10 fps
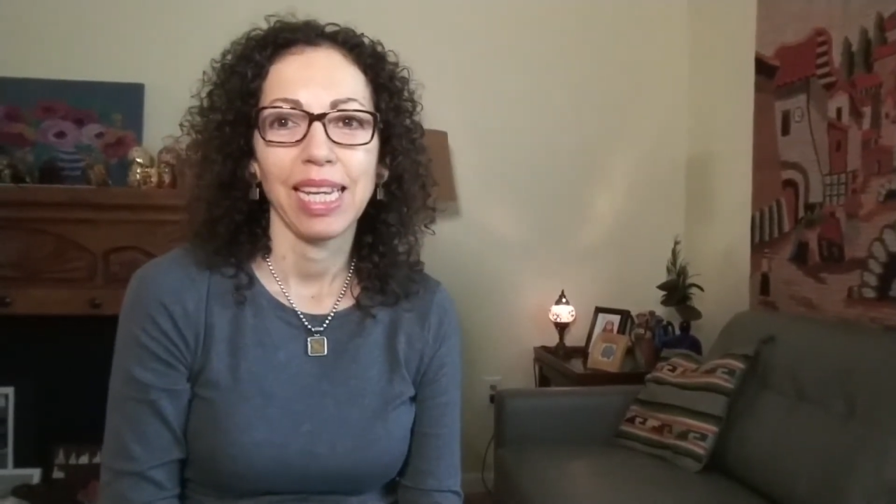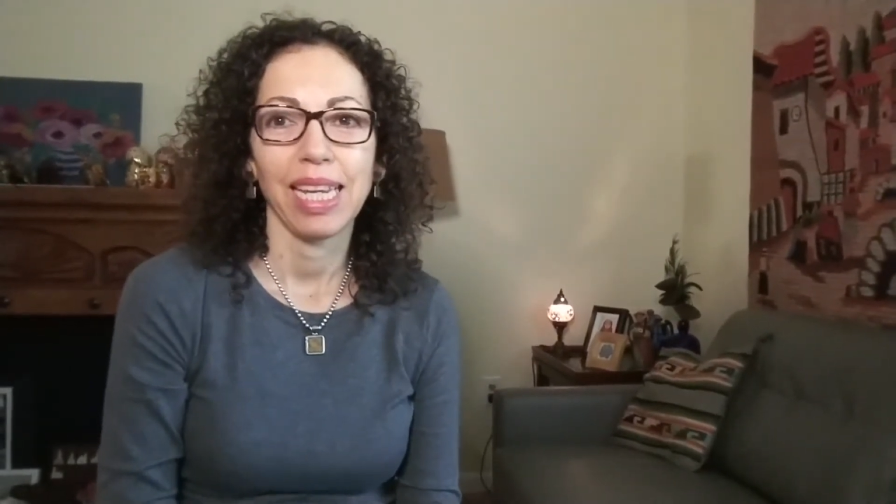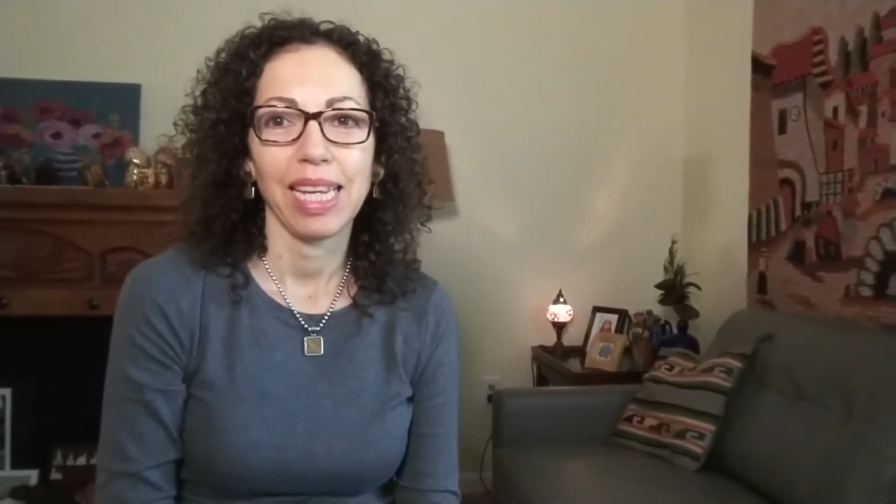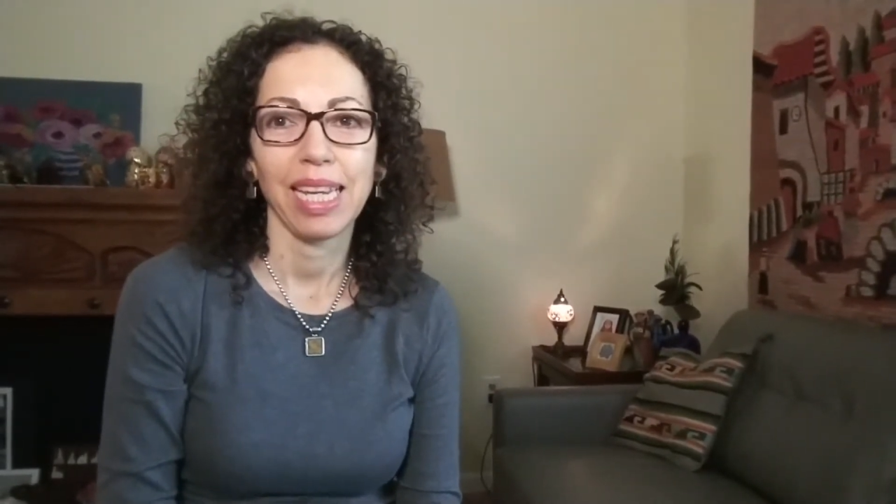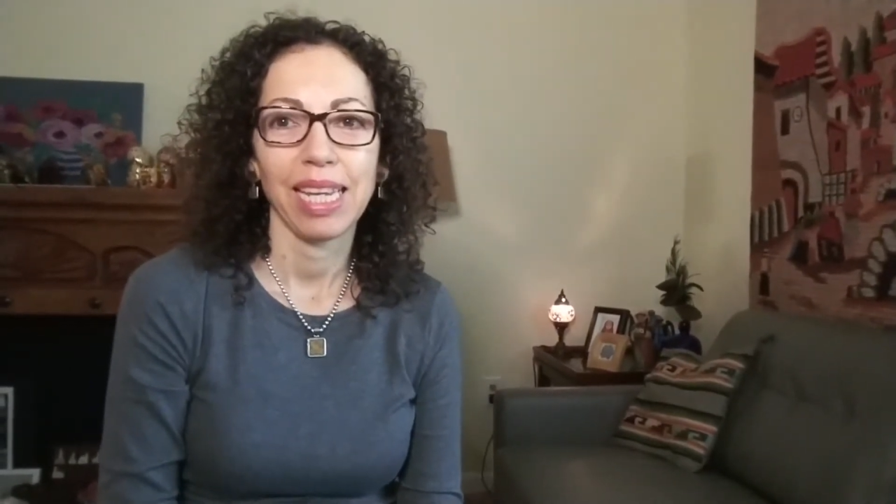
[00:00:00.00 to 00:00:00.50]

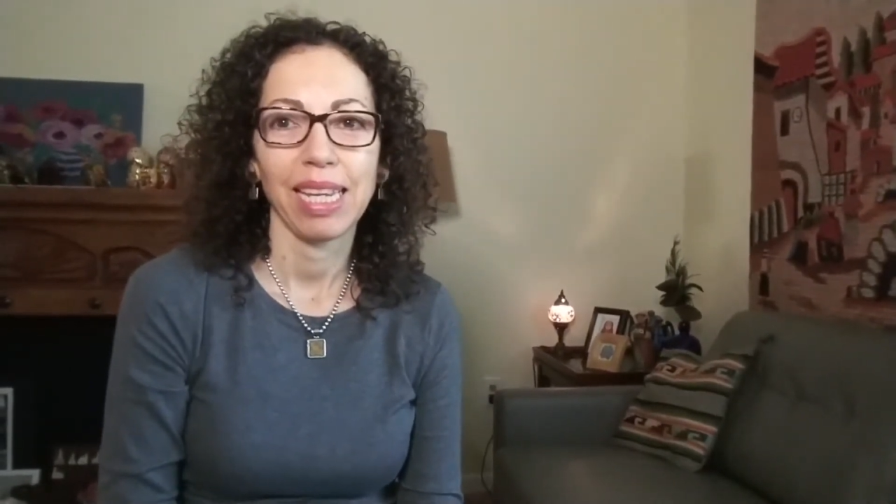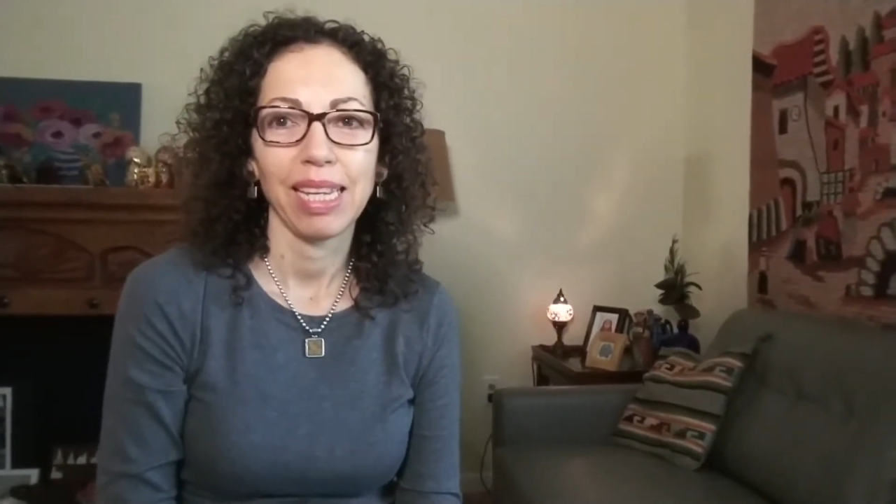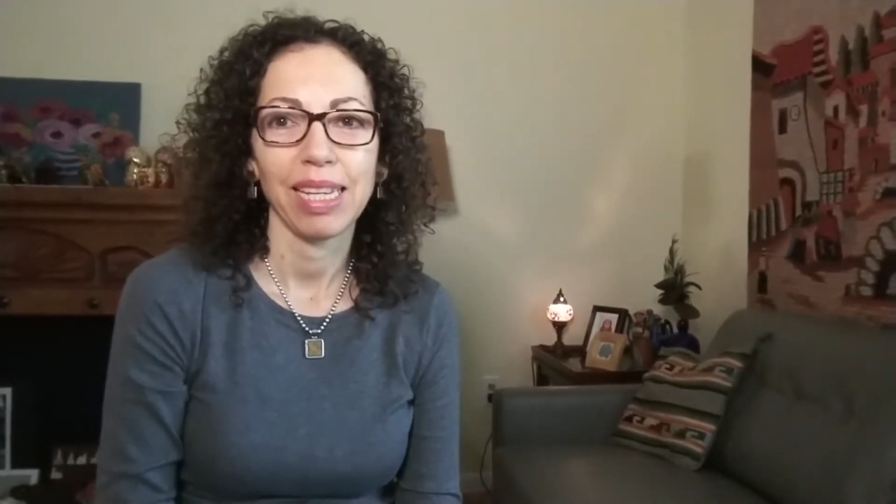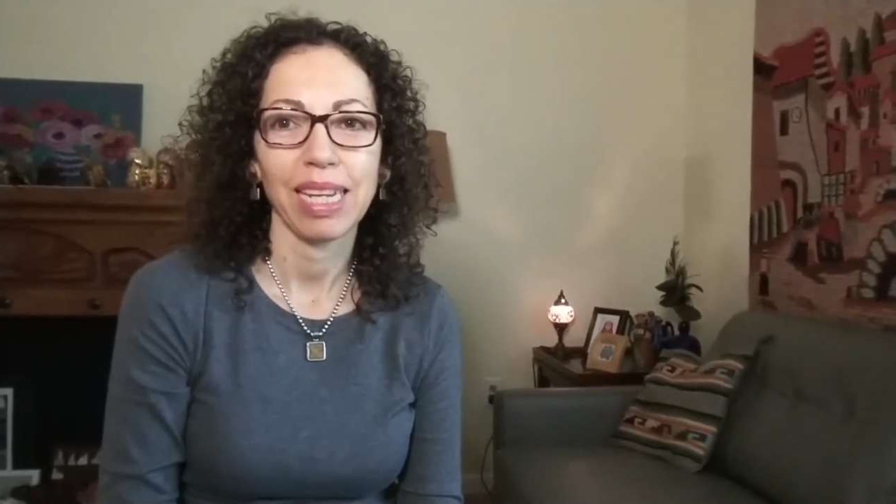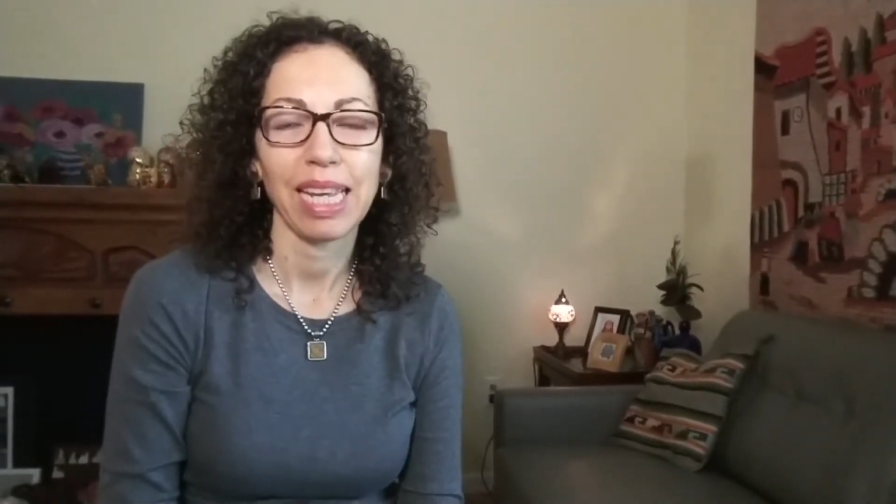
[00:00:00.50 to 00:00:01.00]

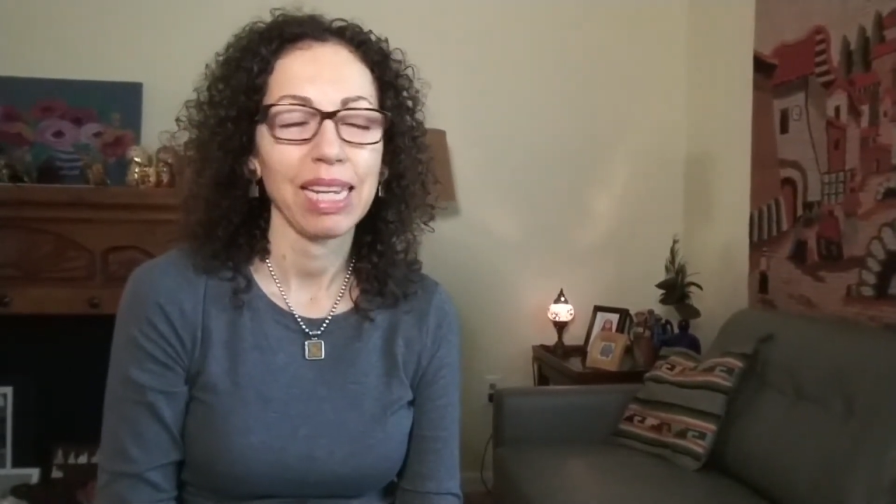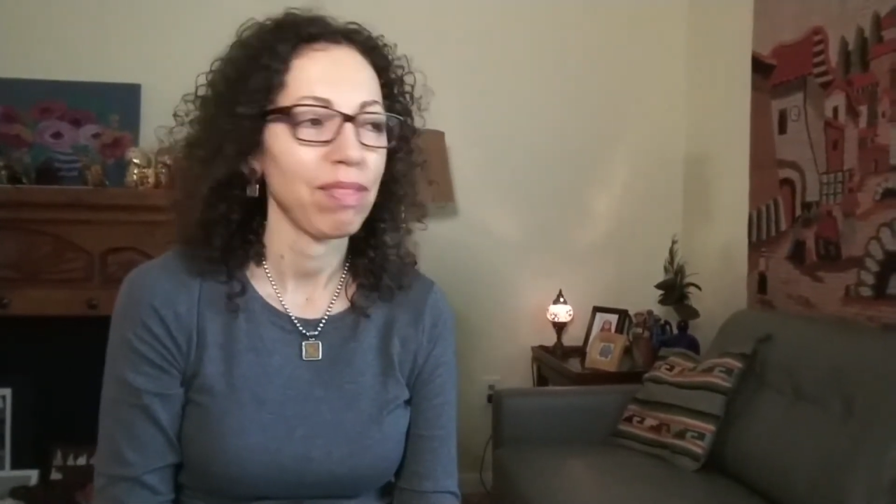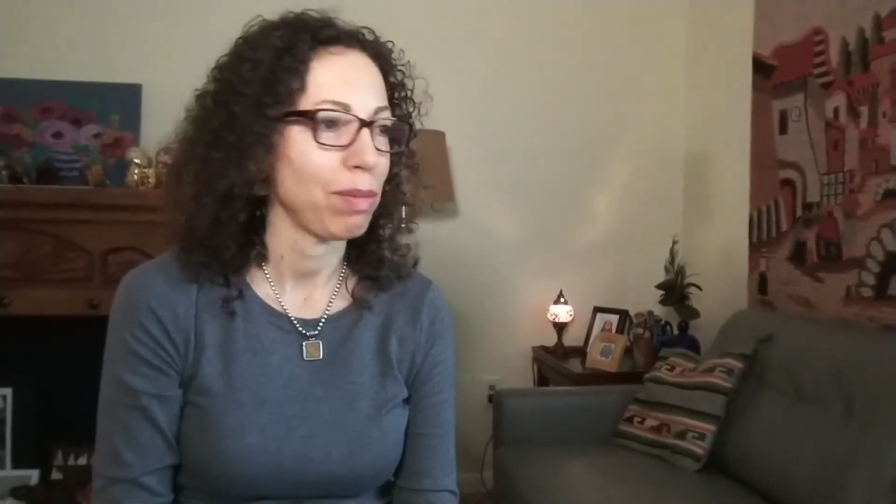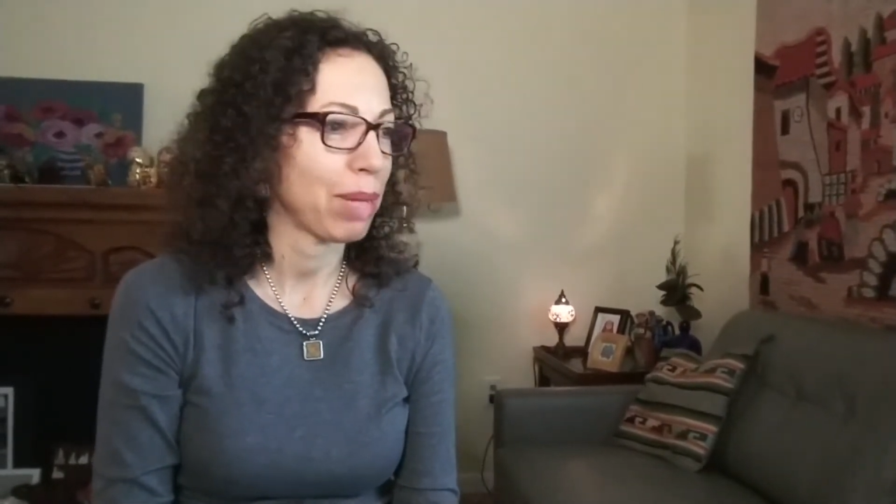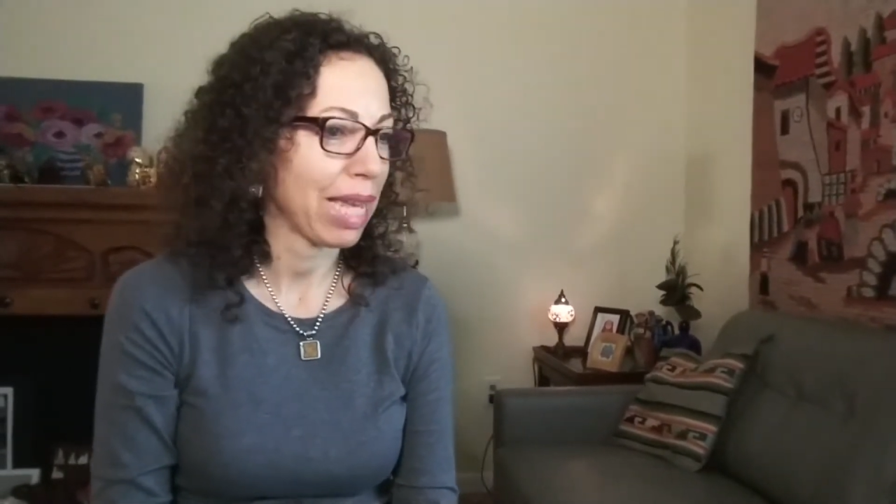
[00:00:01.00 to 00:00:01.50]
I live
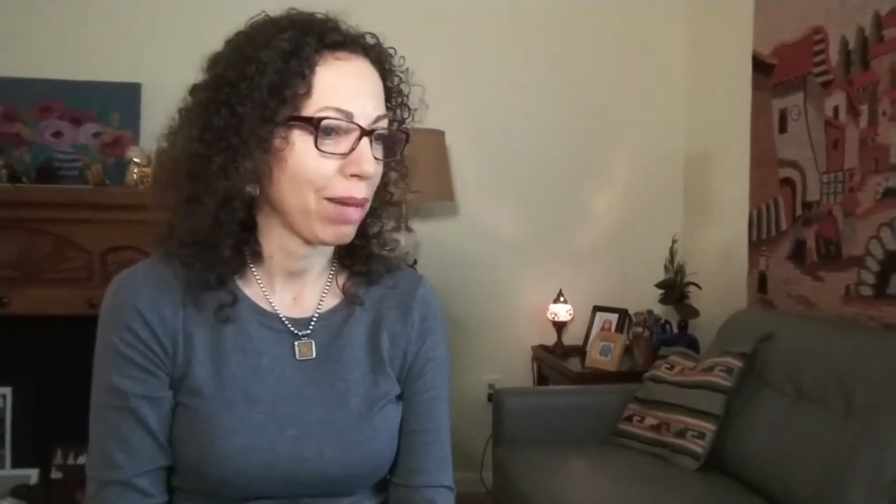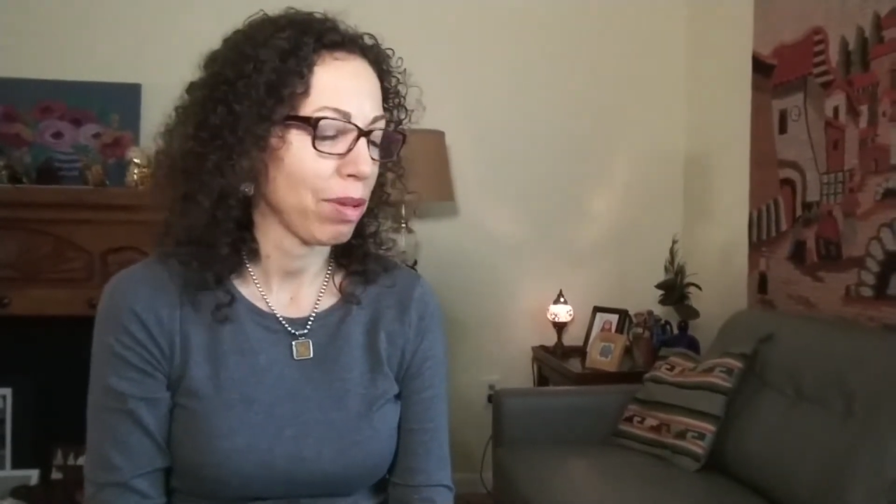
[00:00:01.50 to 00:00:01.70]
in Miami,